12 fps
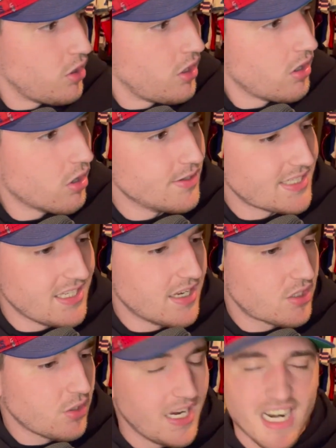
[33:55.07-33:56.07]
Or was he there
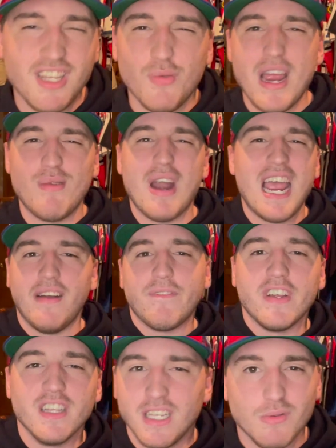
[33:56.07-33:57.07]
too? Either way, Ryan
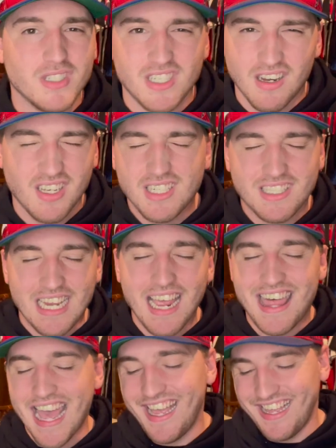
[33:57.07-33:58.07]
Finley was there. Let's just say
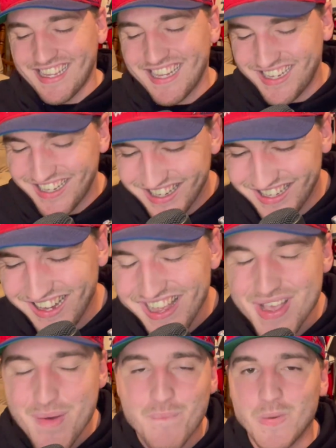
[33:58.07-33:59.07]
that.
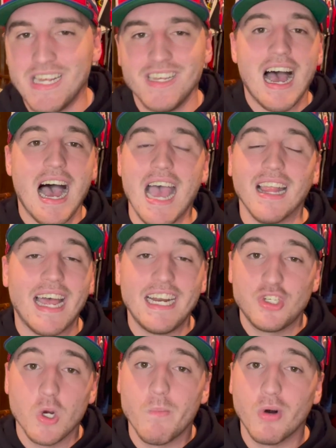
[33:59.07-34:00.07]
But I like
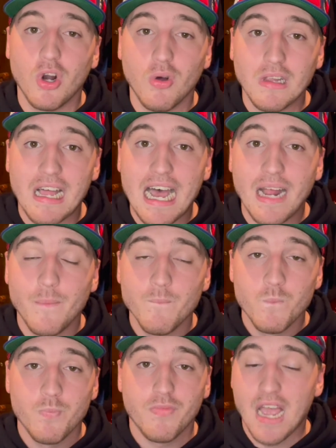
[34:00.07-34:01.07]
Joe Burrow a lot.
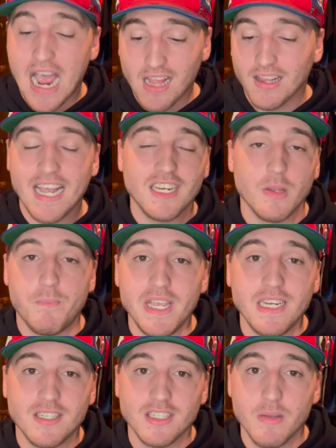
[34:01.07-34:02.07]
I like the
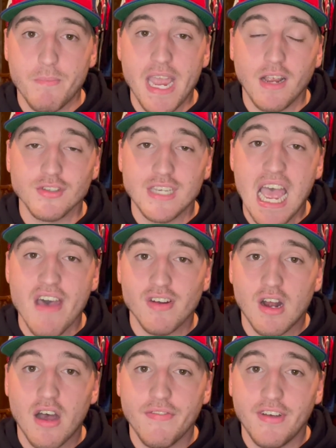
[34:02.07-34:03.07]
pieces the Bengals have on
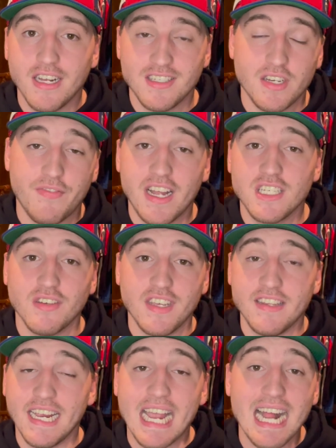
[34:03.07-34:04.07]
offense. Defensively,
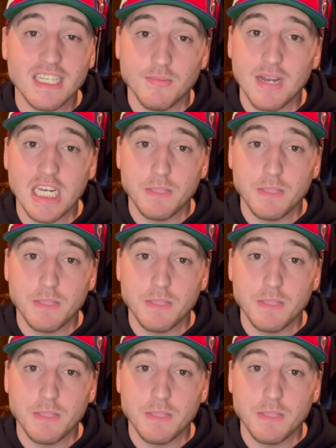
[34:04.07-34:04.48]
they got some nice